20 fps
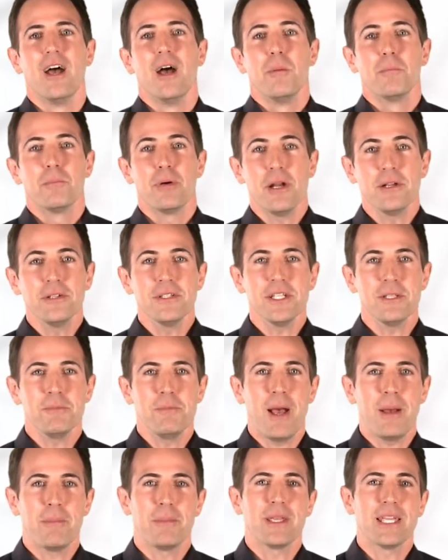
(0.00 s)
Process
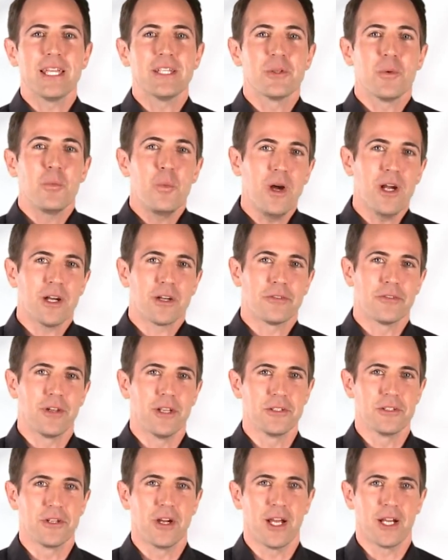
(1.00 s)
mapping is a
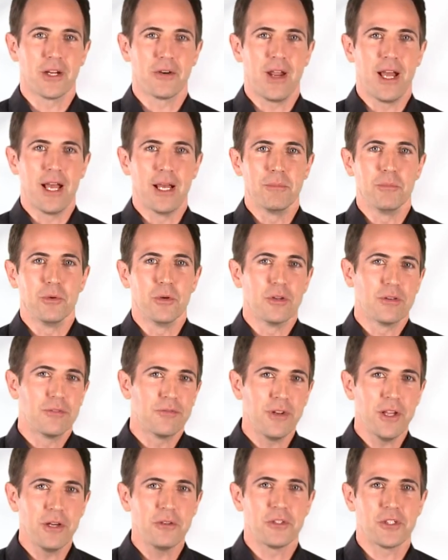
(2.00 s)
workflow diagram or a
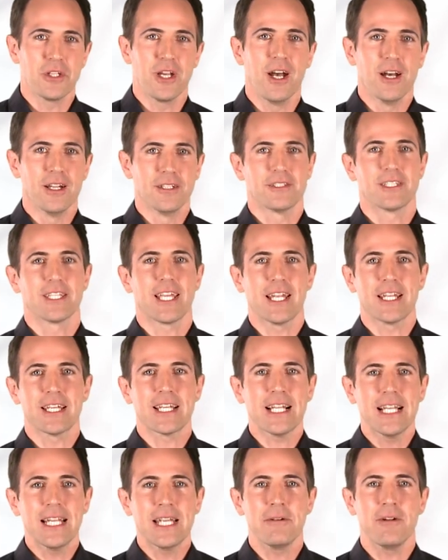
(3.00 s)
flowchart to get a
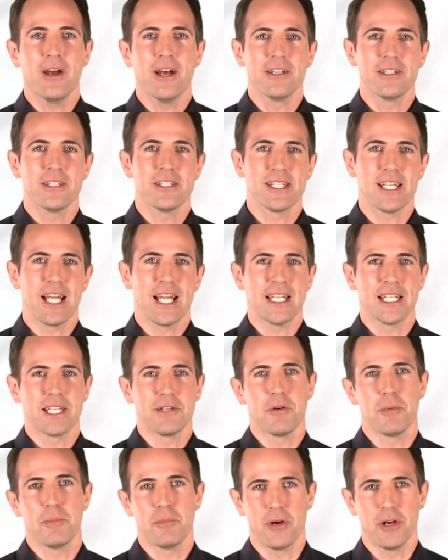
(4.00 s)
clearer understanding
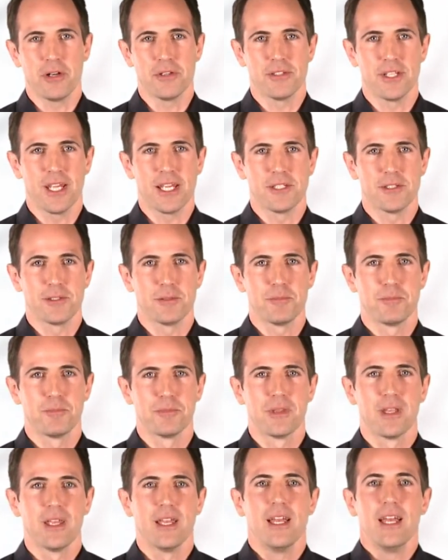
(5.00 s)
of a process.
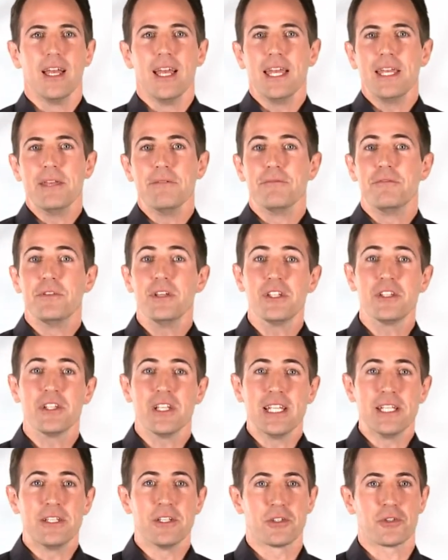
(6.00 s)
It
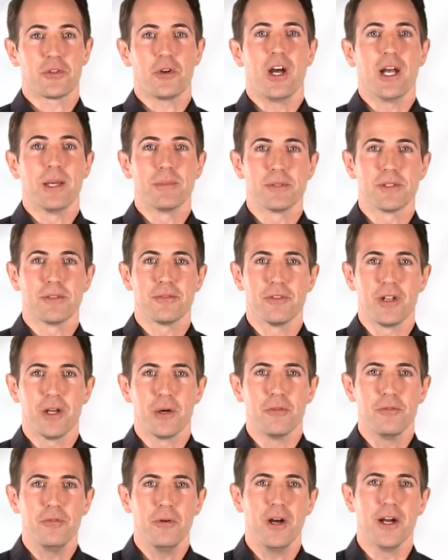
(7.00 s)
visually describes the flow
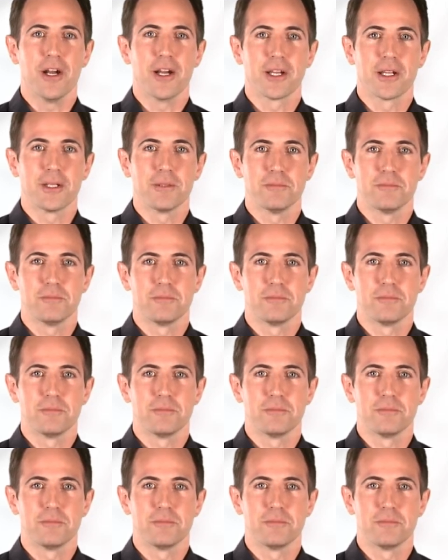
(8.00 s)
of work.